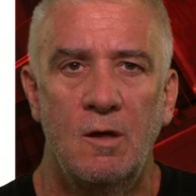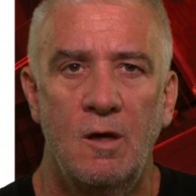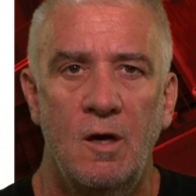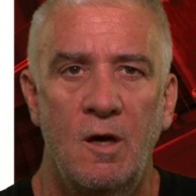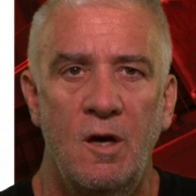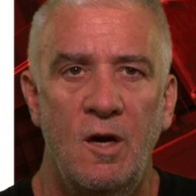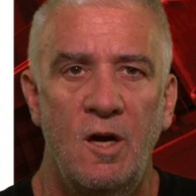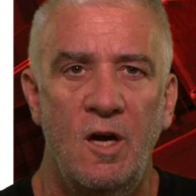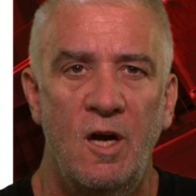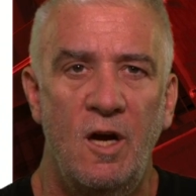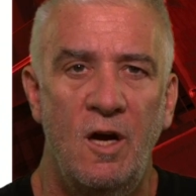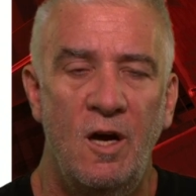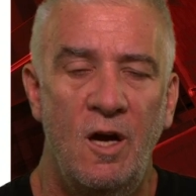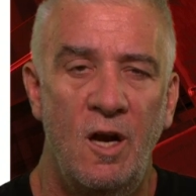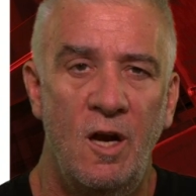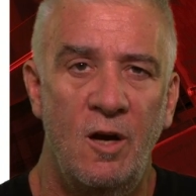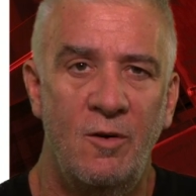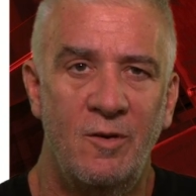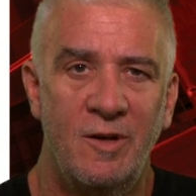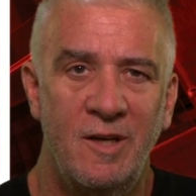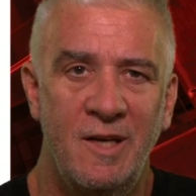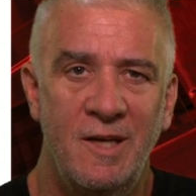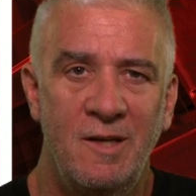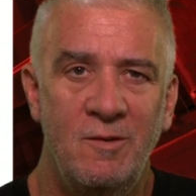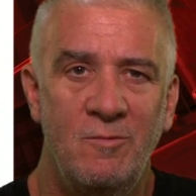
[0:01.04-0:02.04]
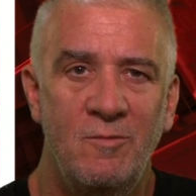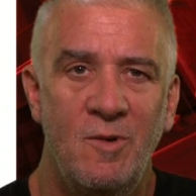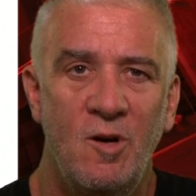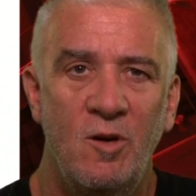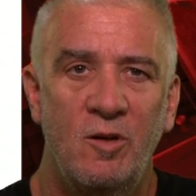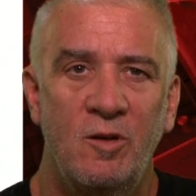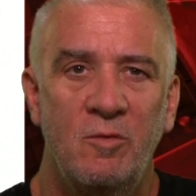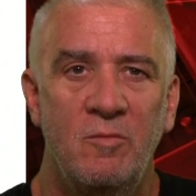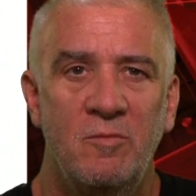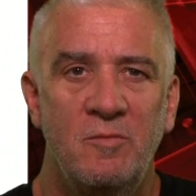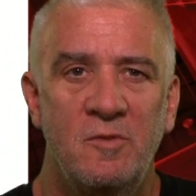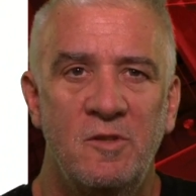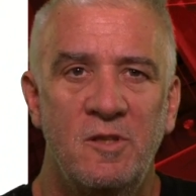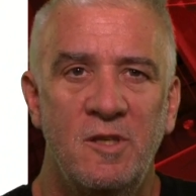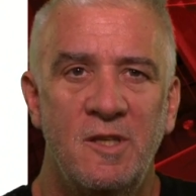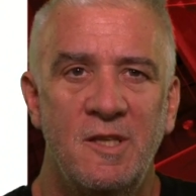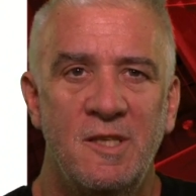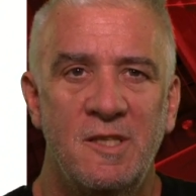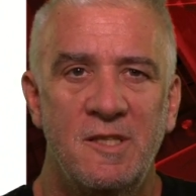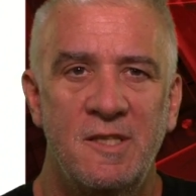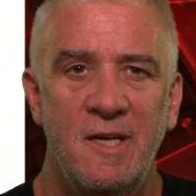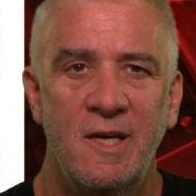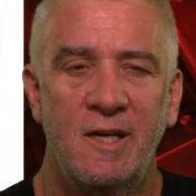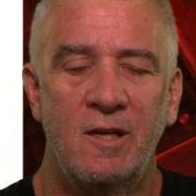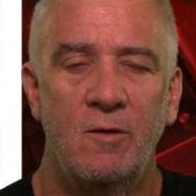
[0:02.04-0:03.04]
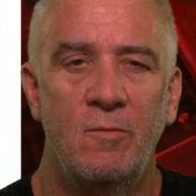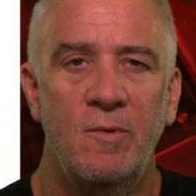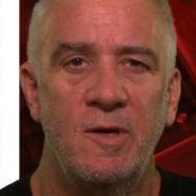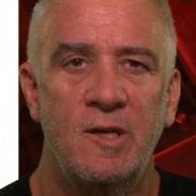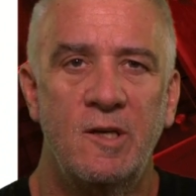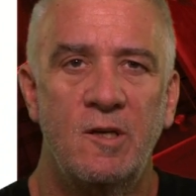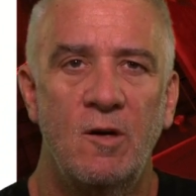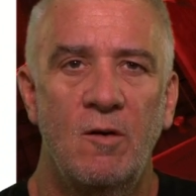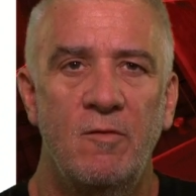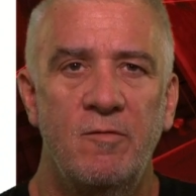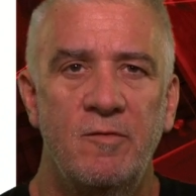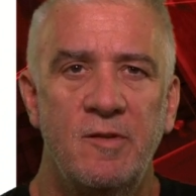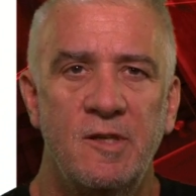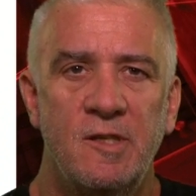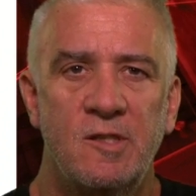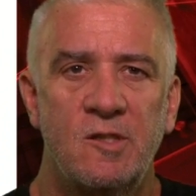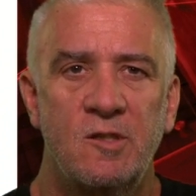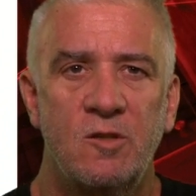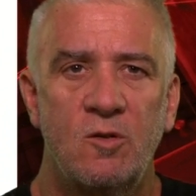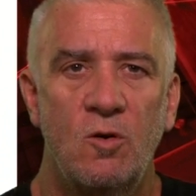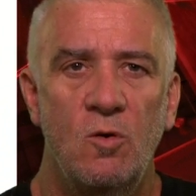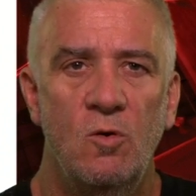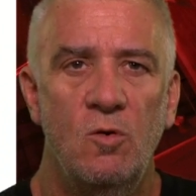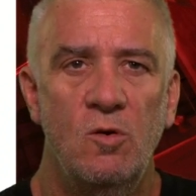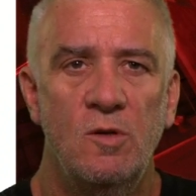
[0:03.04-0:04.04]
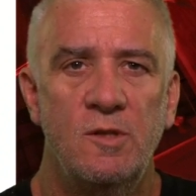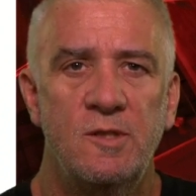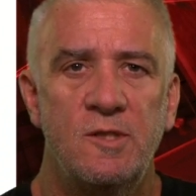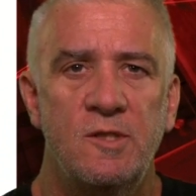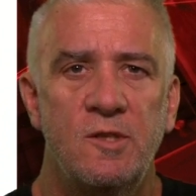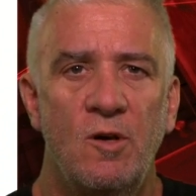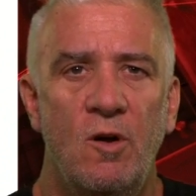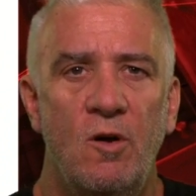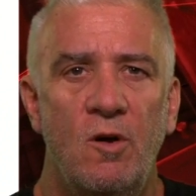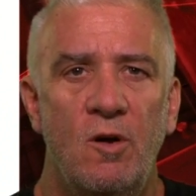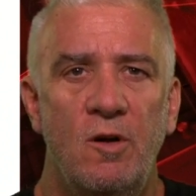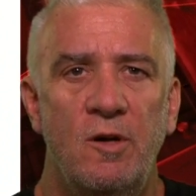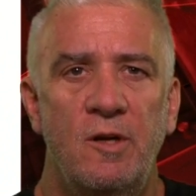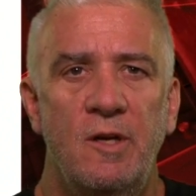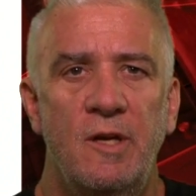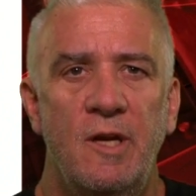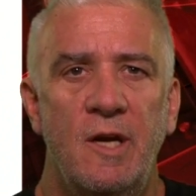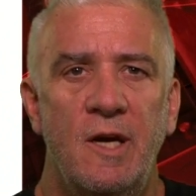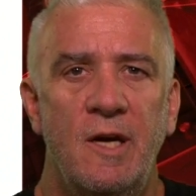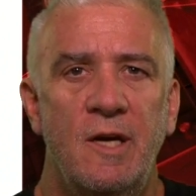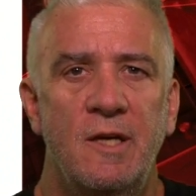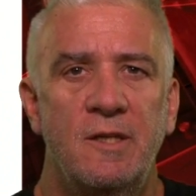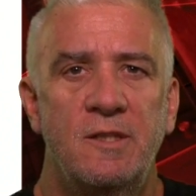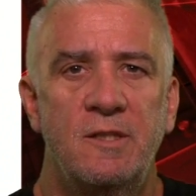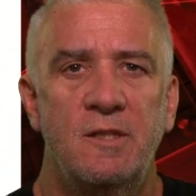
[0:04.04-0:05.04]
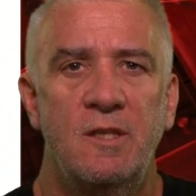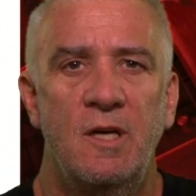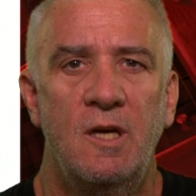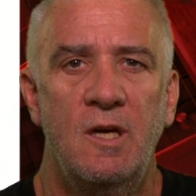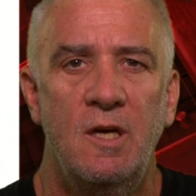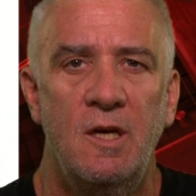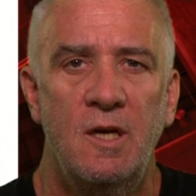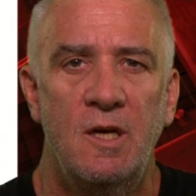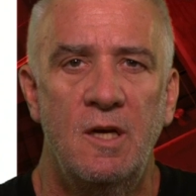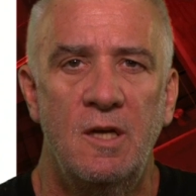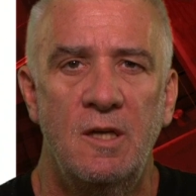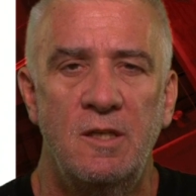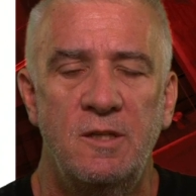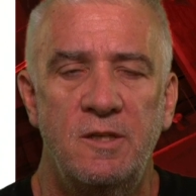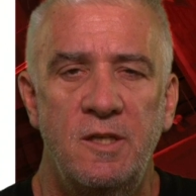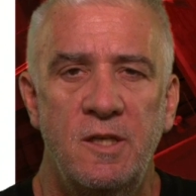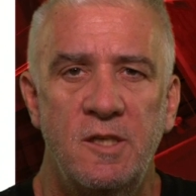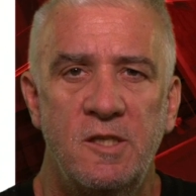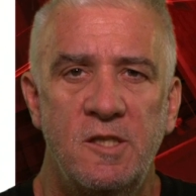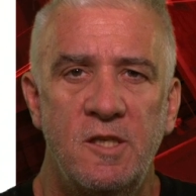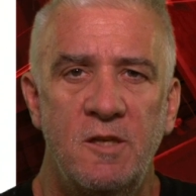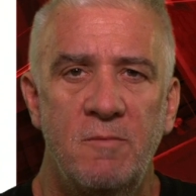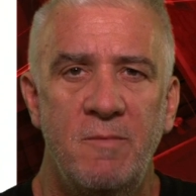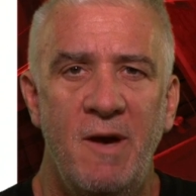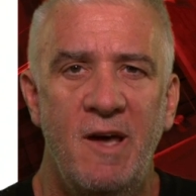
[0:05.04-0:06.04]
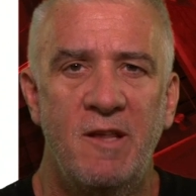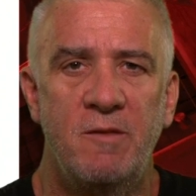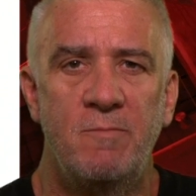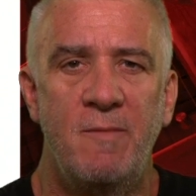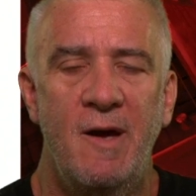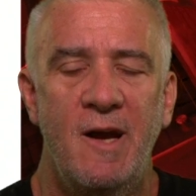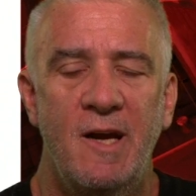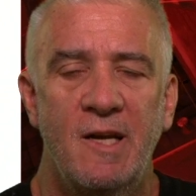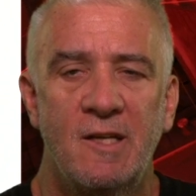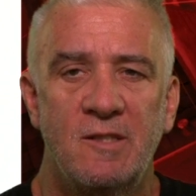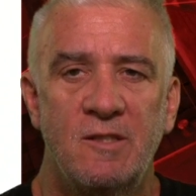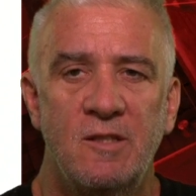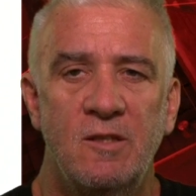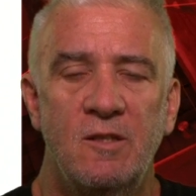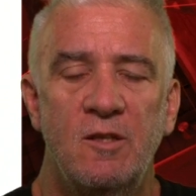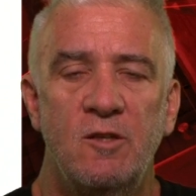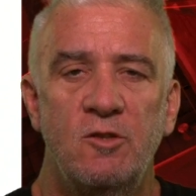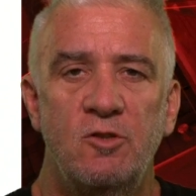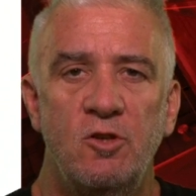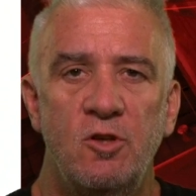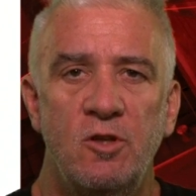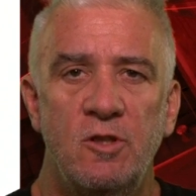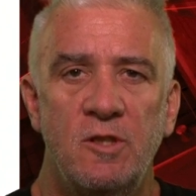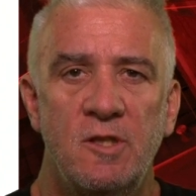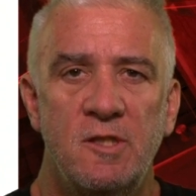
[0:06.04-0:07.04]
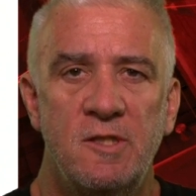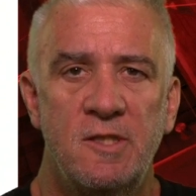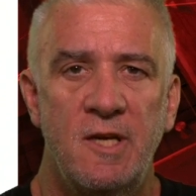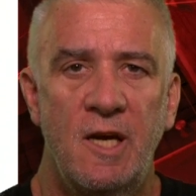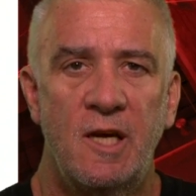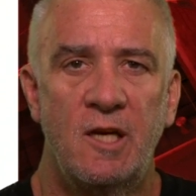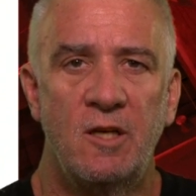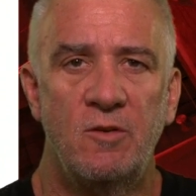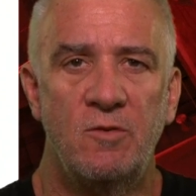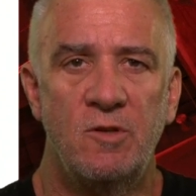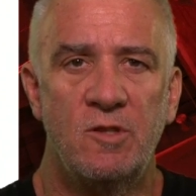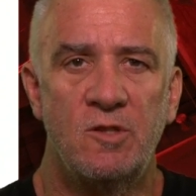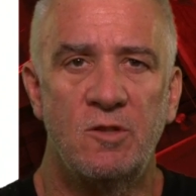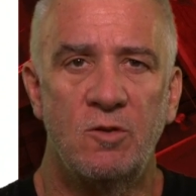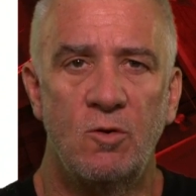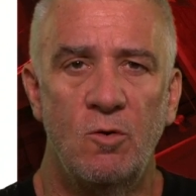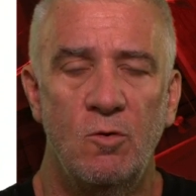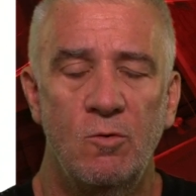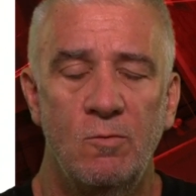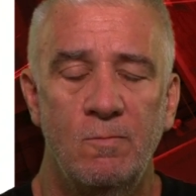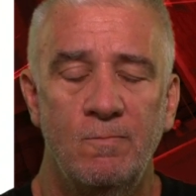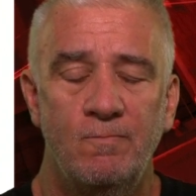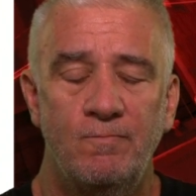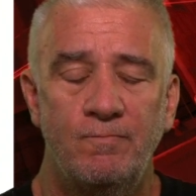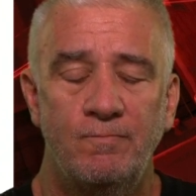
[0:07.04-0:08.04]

Hello again, welcome to the second week of this course on teaching mathematics in the junior secondary school.